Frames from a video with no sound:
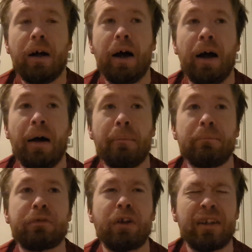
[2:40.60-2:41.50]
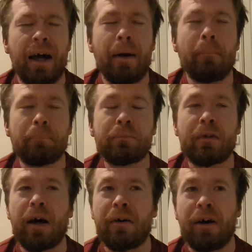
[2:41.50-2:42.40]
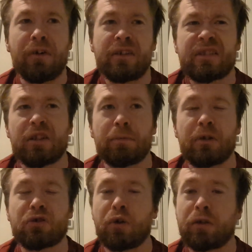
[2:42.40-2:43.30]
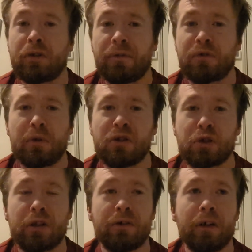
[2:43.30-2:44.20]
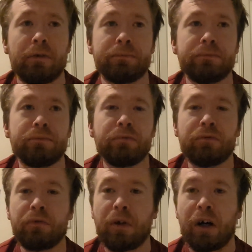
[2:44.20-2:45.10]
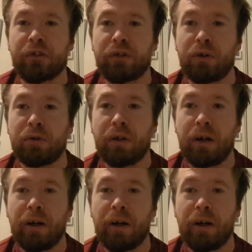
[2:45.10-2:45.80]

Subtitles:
I think it'll still be strong enough to win 2-0 for Arsenal.